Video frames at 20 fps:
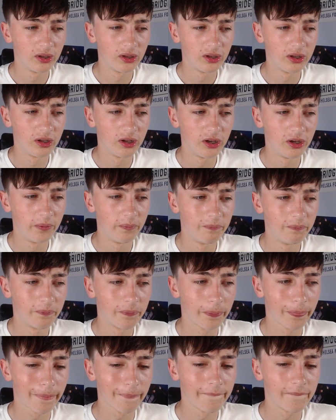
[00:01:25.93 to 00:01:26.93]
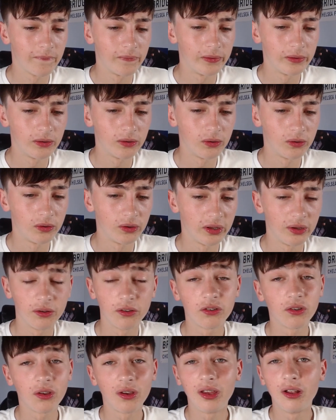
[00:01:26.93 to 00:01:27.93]

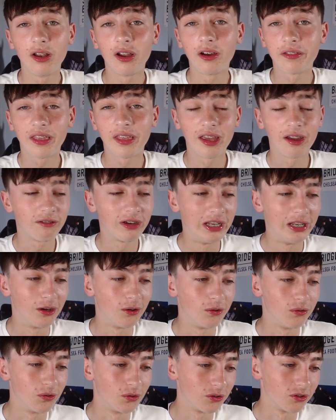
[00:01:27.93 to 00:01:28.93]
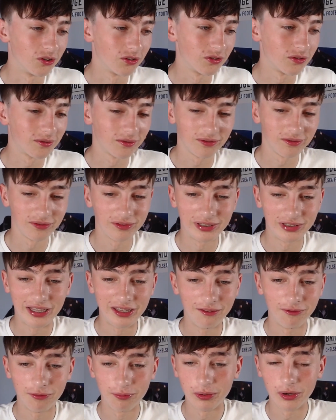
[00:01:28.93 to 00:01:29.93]
So he'll either get reloaned or just
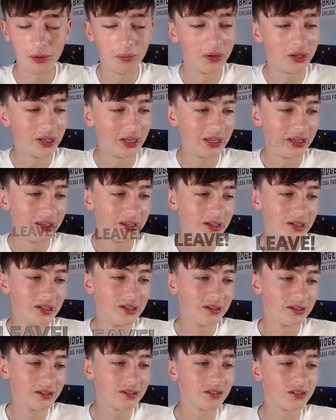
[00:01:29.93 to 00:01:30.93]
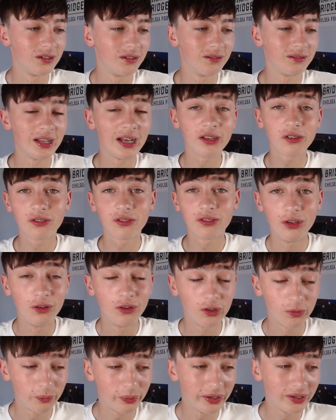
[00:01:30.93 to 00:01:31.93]
leave permanently. So that's
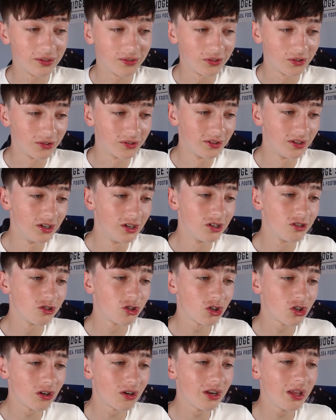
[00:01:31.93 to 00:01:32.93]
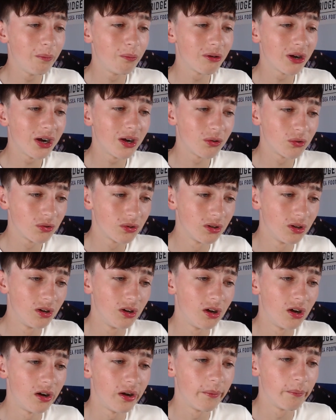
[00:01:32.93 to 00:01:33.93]
Lucas Piazon. Charlie Brown,
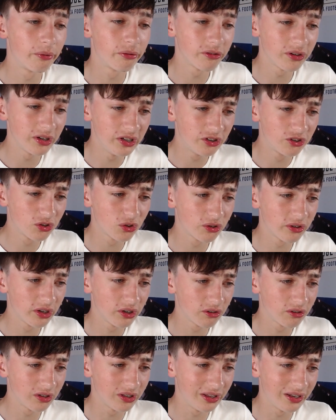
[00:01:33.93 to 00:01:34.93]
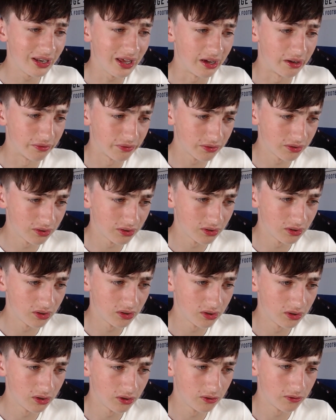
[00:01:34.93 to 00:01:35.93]
I'm pretty sure he already left
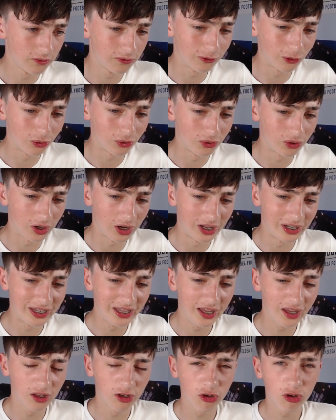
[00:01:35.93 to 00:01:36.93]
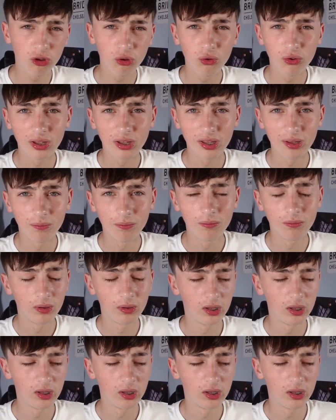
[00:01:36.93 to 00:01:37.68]
for a League 2 team.